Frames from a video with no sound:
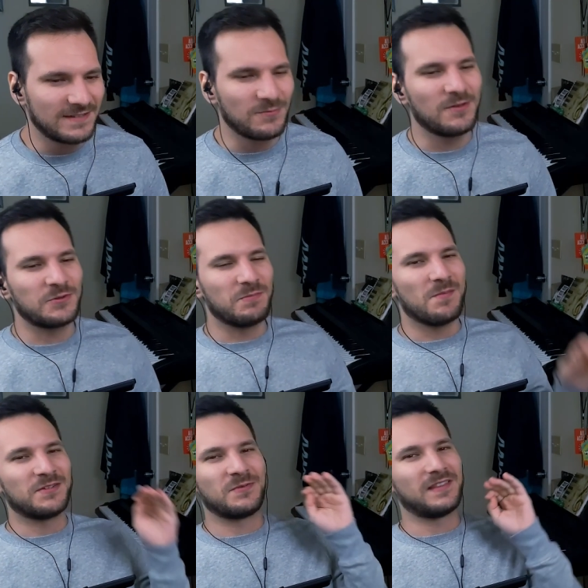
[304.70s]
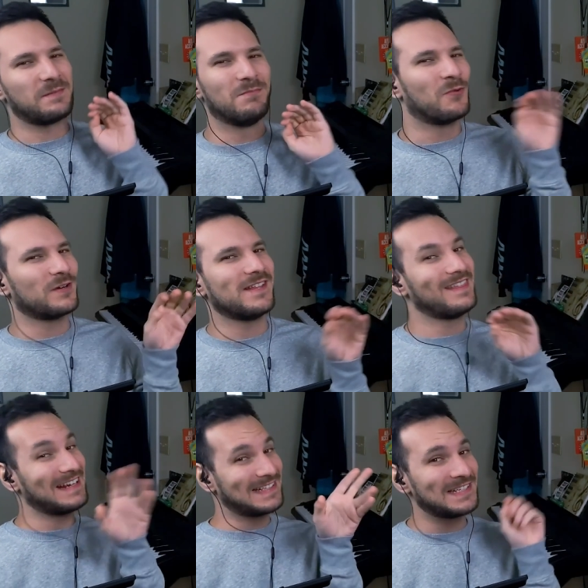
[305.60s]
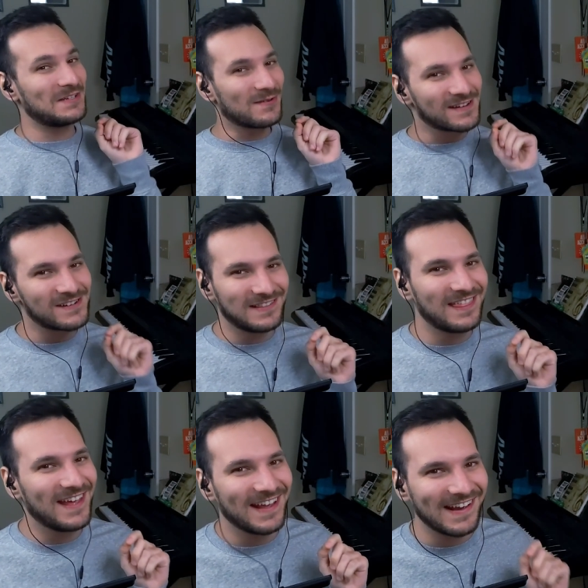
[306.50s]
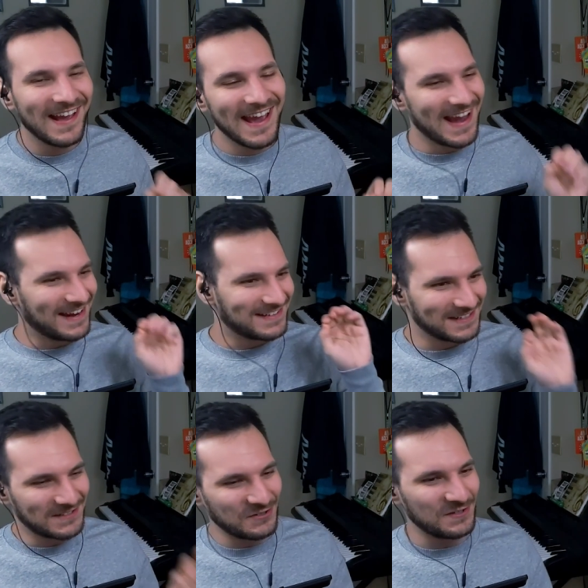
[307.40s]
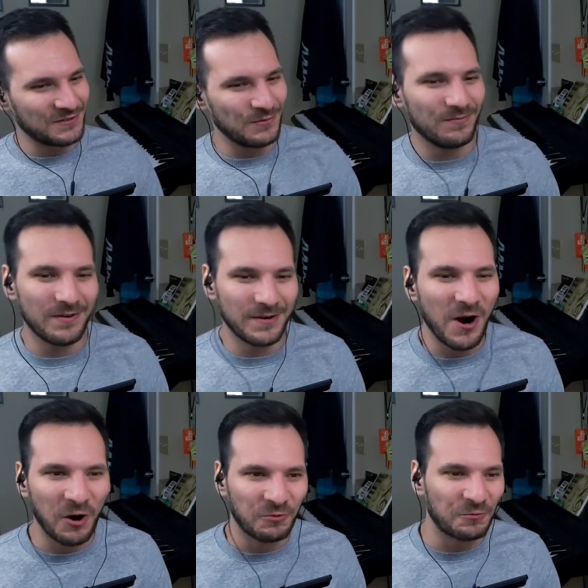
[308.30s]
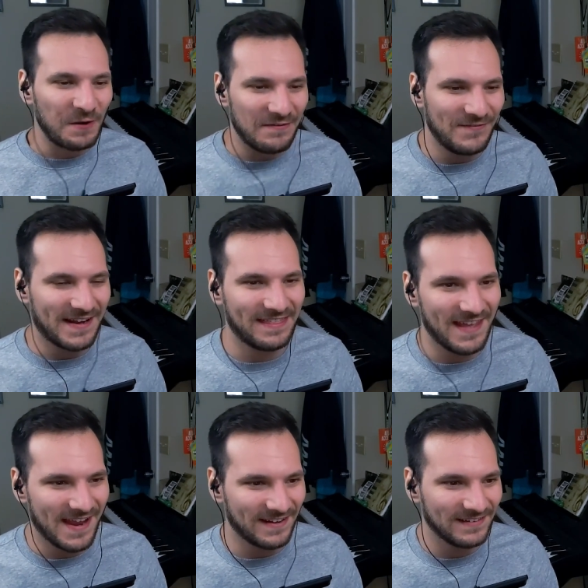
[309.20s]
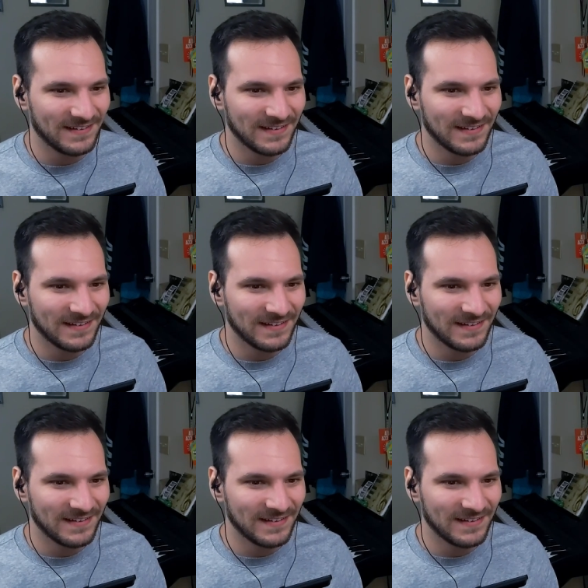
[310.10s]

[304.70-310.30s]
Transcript: is one of those moments where, like, Morty thinks he's doing a good thing, and it's gonna turn into a very horrific thing.